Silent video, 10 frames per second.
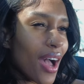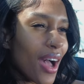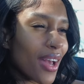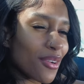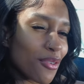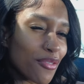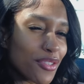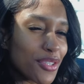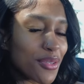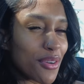I don't know if
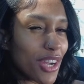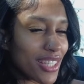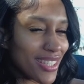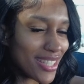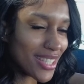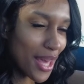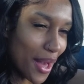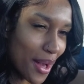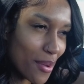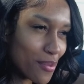it's too early to
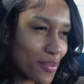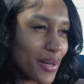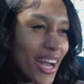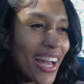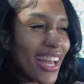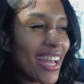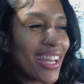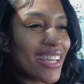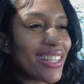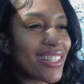tell,
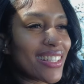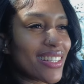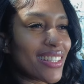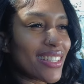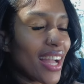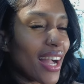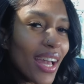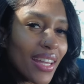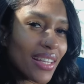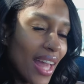but I
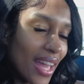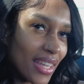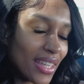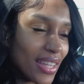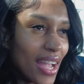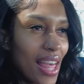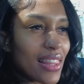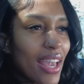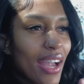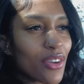kind of like it. Like, I
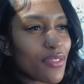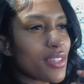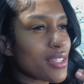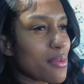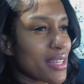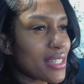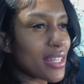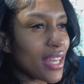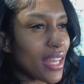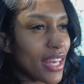like how it feels on my
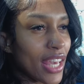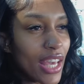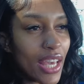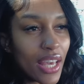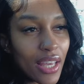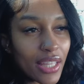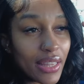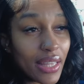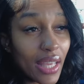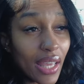skin.
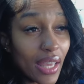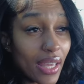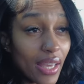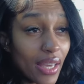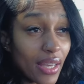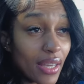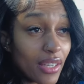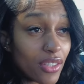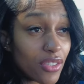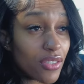
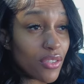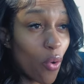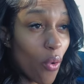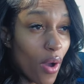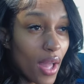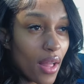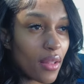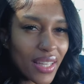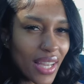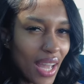The
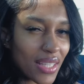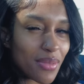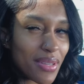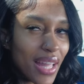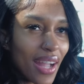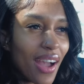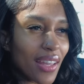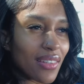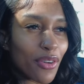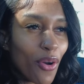oil, it kind of smells like
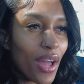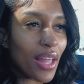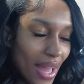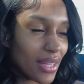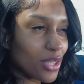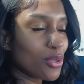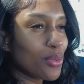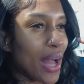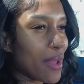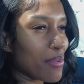cod liver oil, and the
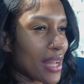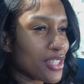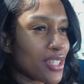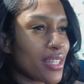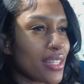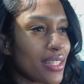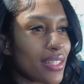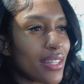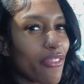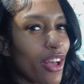little eye
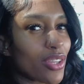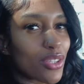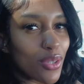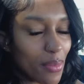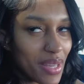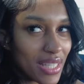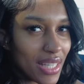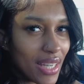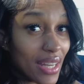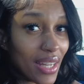patches, they felt so
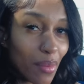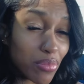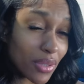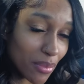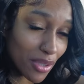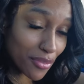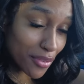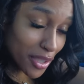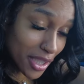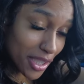amazing. And then I put them in the
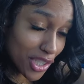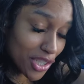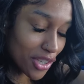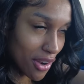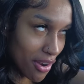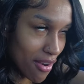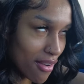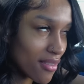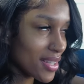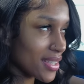fridge,
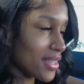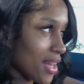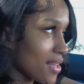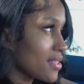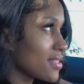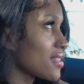girl. Yes.